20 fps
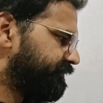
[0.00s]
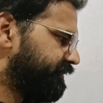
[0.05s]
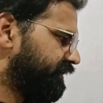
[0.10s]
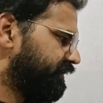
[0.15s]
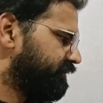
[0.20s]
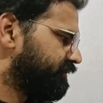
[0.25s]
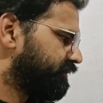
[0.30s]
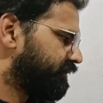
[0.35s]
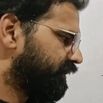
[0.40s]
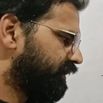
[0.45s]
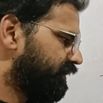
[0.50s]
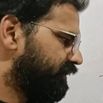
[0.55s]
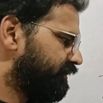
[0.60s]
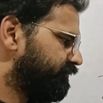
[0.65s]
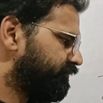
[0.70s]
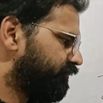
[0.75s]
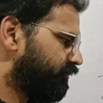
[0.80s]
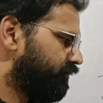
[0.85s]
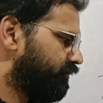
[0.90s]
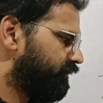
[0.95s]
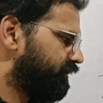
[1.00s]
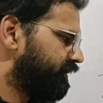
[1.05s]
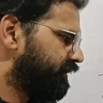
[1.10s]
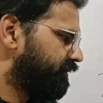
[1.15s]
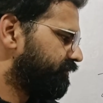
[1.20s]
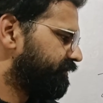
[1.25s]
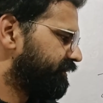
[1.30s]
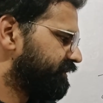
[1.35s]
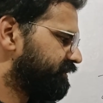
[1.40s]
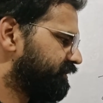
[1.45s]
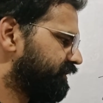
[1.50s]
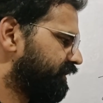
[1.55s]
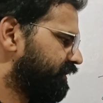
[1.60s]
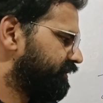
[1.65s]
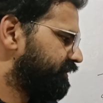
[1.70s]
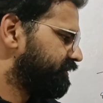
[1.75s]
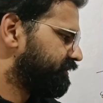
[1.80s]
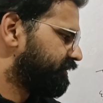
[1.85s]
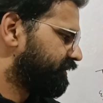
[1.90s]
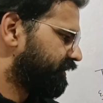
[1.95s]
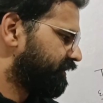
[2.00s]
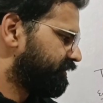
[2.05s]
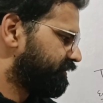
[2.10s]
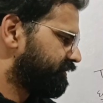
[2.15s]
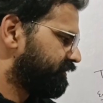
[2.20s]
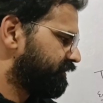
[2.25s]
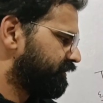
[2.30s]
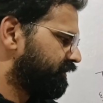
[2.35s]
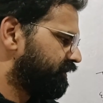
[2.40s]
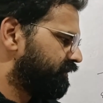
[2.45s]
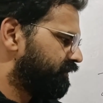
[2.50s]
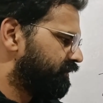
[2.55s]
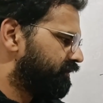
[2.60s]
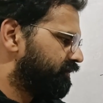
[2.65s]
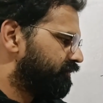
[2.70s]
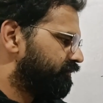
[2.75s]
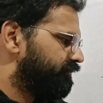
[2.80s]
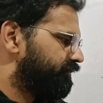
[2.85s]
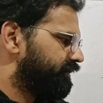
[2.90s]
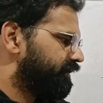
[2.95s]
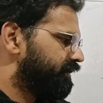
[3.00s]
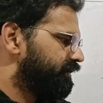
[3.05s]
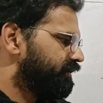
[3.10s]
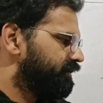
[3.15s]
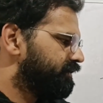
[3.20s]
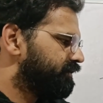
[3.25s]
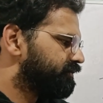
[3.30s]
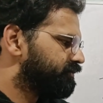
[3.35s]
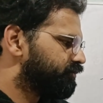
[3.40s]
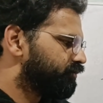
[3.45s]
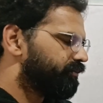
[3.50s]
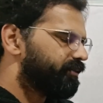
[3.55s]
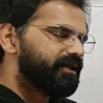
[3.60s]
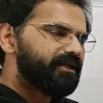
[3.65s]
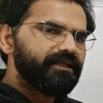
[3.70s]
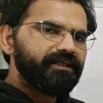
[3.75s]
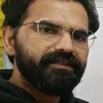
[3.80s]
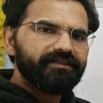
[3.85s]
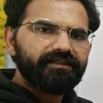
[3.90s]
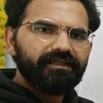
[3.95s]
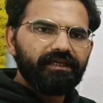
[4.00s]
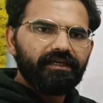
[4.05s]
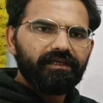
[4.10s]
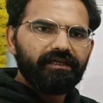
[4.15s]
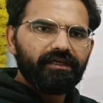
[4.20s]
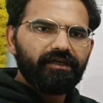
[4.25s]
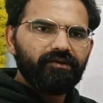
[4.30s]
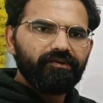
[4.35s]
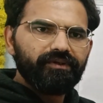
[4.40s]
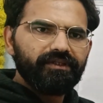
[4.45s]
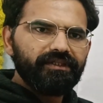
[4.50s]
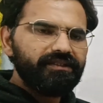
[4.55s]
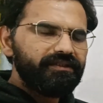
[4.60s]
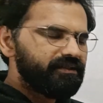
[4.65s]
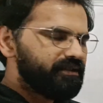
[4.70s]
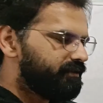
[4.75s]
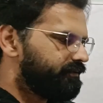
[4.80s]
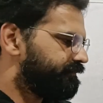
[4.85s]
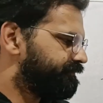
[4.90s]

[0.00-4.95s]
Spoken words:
yes, California mastitis test, where somatic cell count is